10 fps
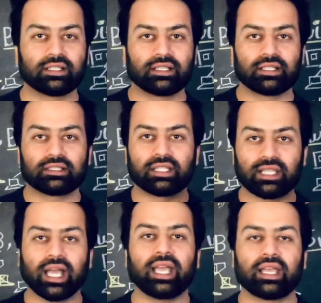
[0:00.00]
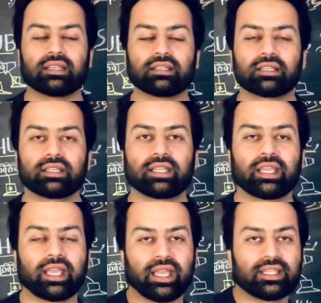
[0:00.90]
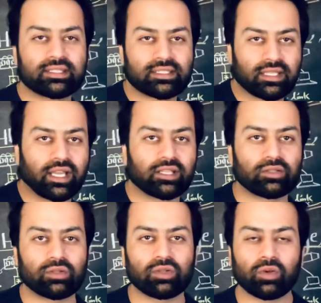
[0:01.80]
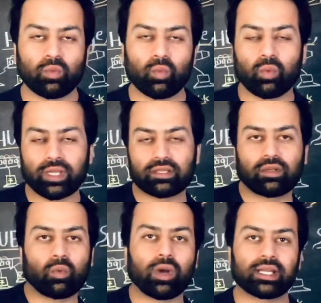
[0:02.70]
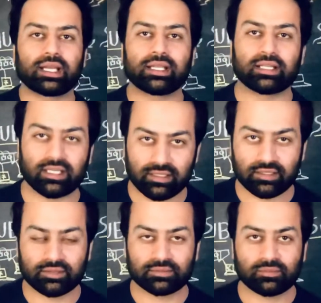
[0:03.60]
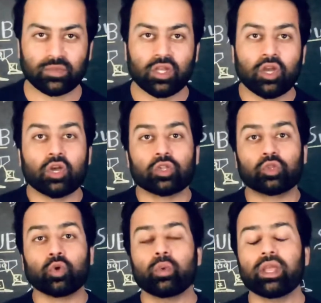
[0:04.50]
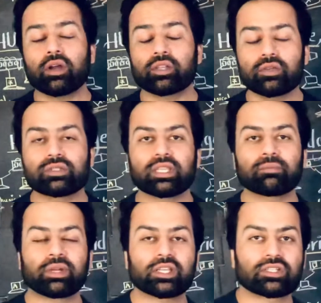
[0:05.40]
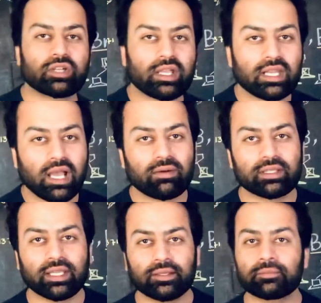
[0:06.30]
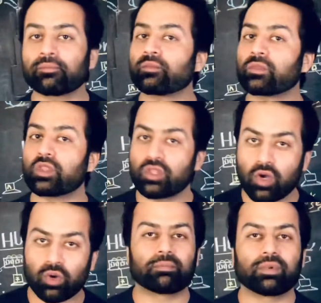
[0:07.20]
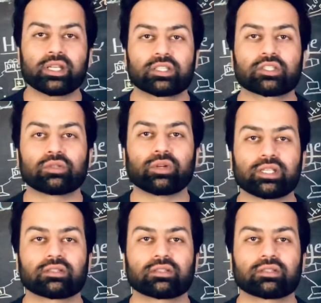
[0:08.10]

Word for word: the LAN inside with one another. Do we are using bridge right nowadays? No, bridge story is